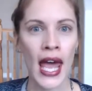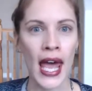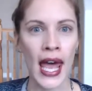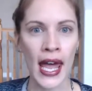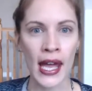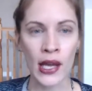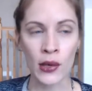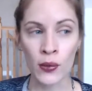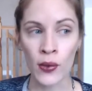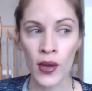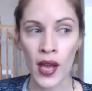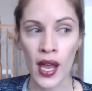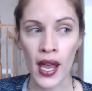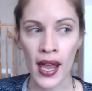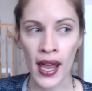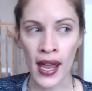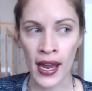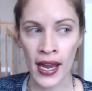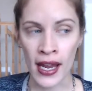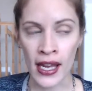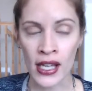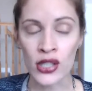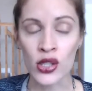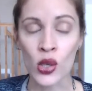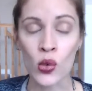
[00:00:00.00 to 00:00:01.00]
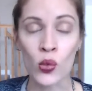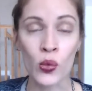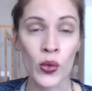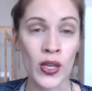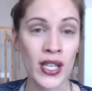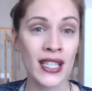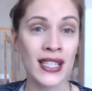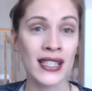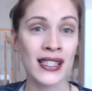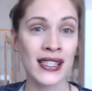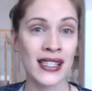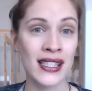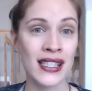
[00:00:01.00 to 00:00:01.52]
and and we
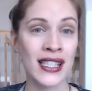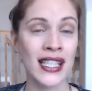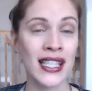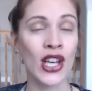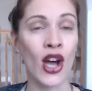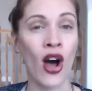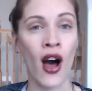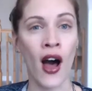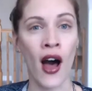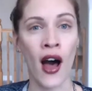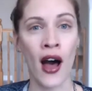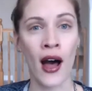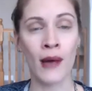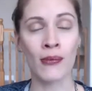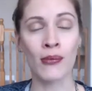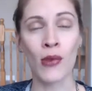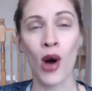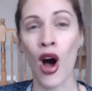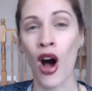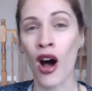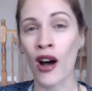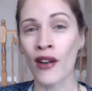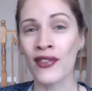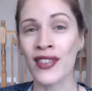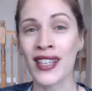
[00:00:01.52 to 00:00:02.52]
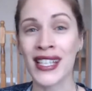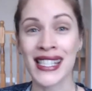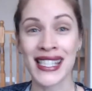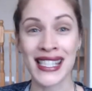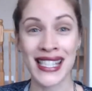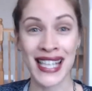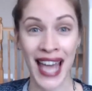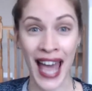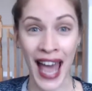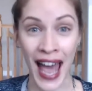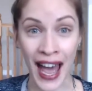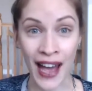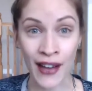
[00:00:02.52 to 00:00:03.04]
can see um, obvious
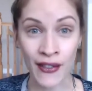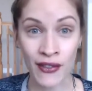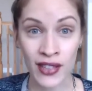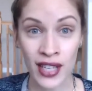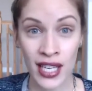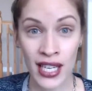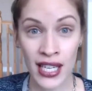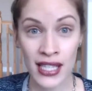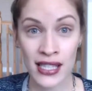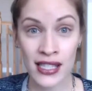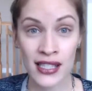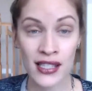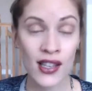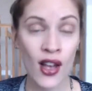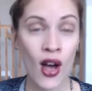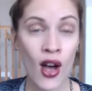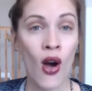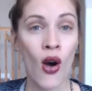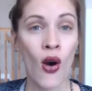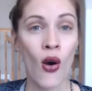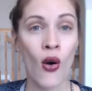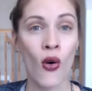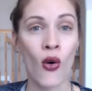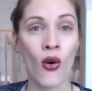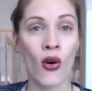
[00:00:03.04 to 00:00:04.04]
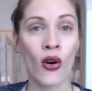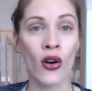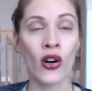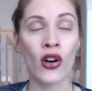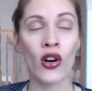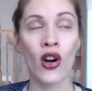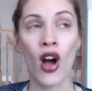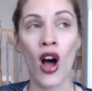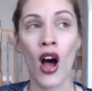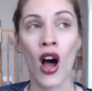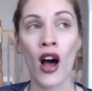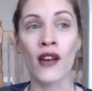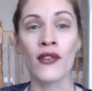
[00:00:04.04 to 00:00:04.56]
cavities
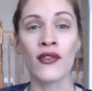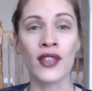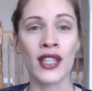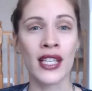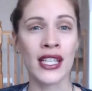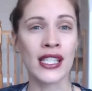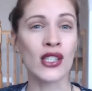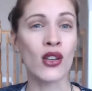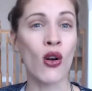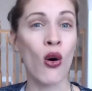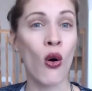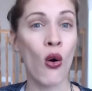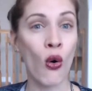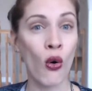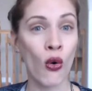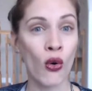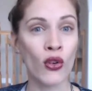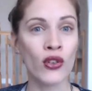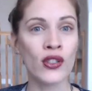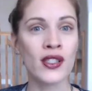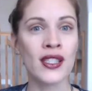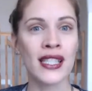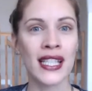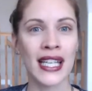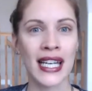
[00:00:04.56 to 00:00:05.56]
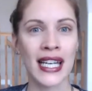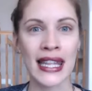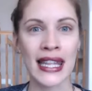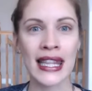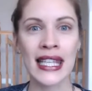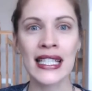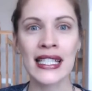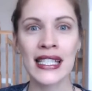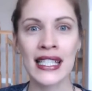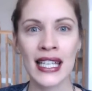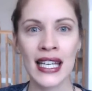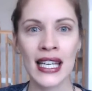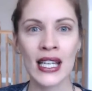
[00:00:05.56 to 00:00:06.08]
or obvious holes the
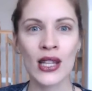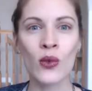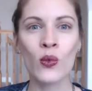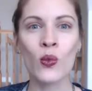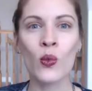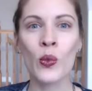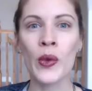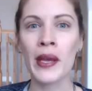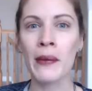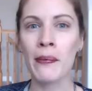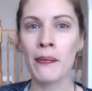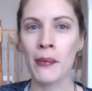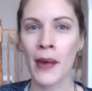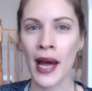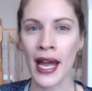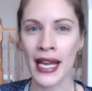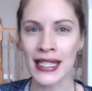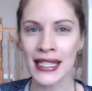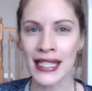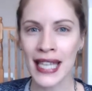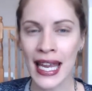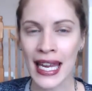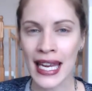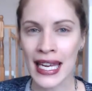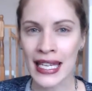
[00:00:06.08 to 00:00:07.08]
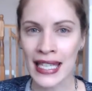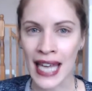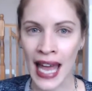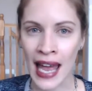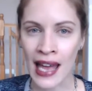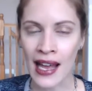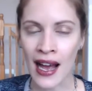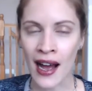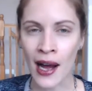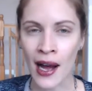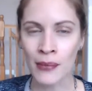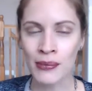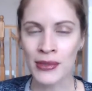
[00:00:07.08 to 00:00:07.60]
teeth, we might take an
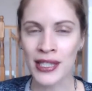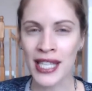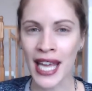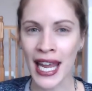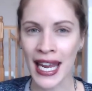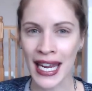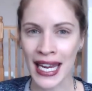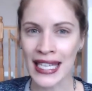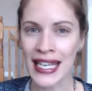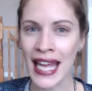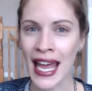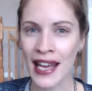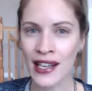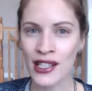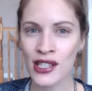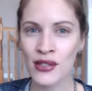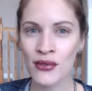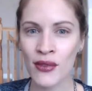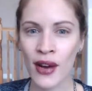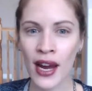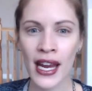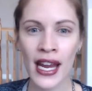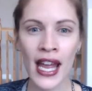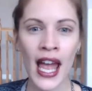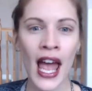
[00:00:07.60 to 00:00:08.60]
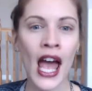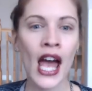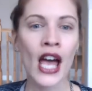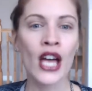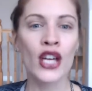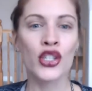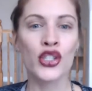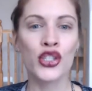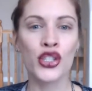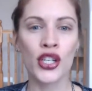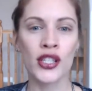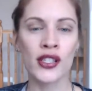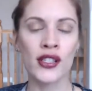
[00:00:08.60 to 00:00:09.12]
um, take an X-ray
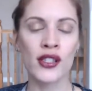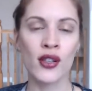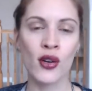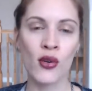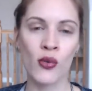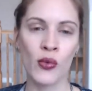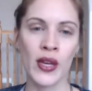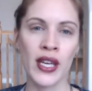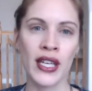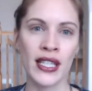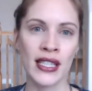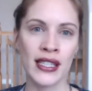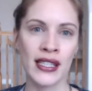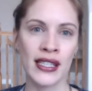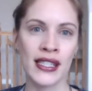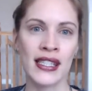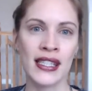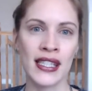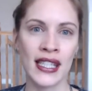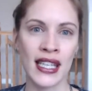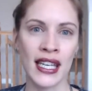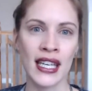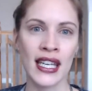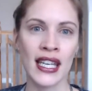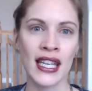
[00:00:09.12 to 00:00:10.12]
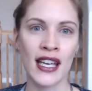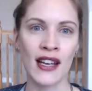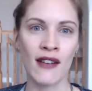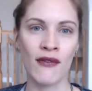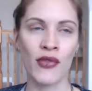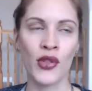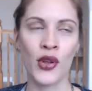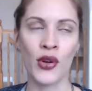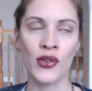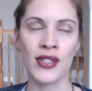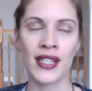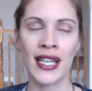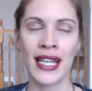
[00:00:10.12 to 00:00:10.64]
just so we can see if
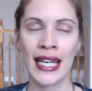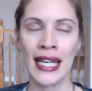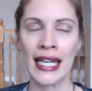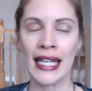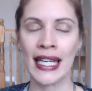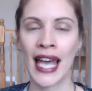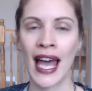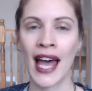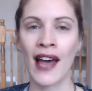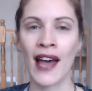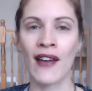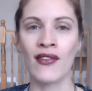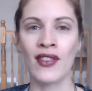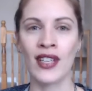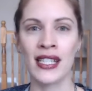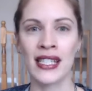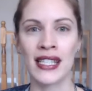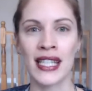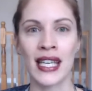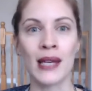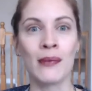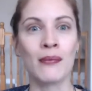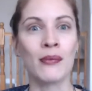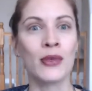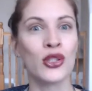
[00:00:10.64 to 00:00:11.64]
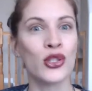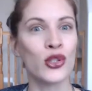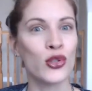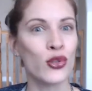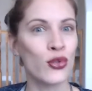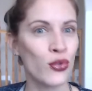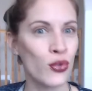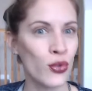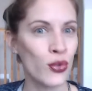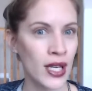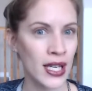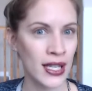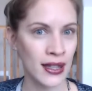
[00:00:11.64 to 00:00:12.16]
there's any cavities in
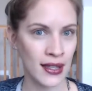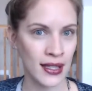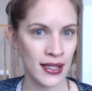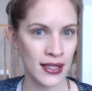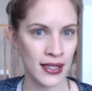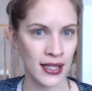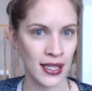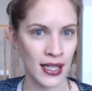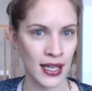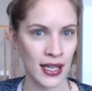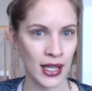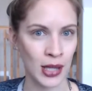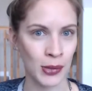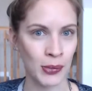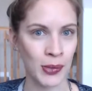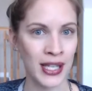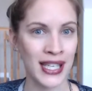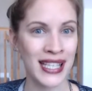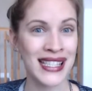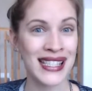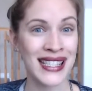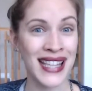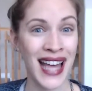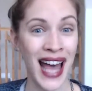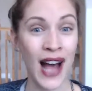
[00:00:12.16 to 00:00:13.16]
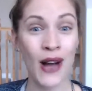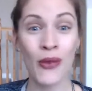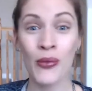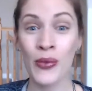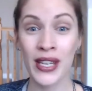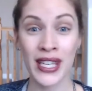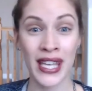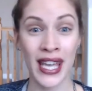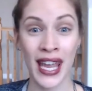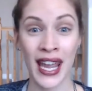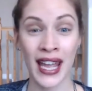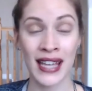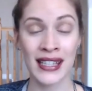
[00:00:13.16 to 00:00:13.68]
between the teeth because that we
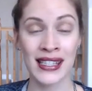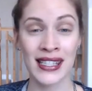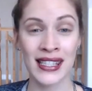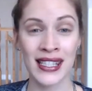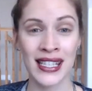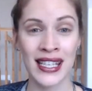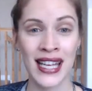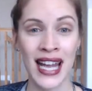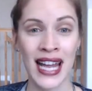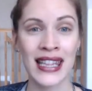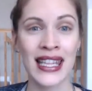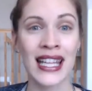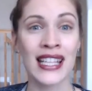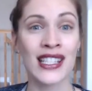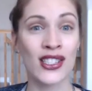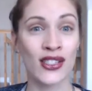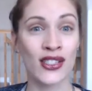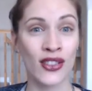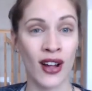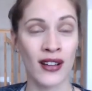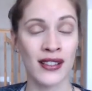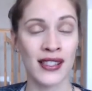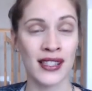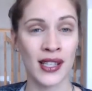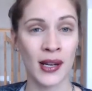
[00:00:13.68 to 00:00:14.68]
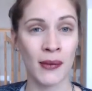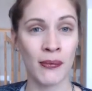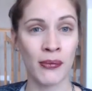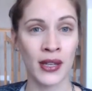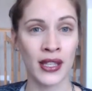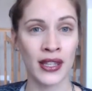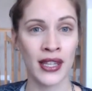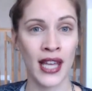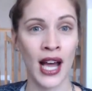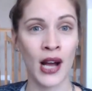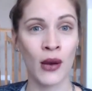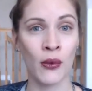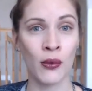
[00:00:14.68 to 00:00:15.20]
can't see and that's not something
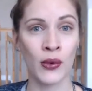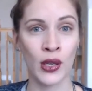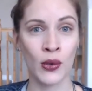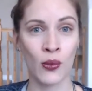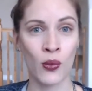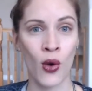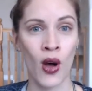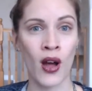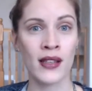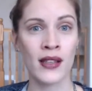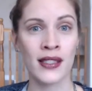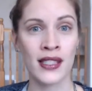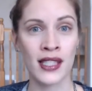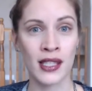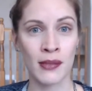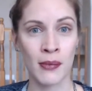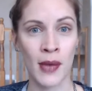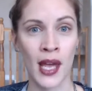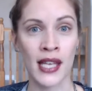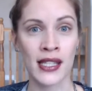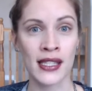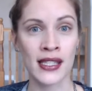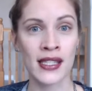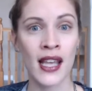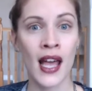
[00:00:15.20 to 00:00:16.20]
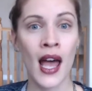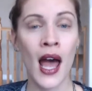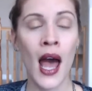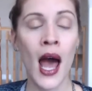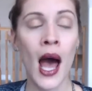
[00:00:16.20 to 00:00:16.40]
that we want to miss.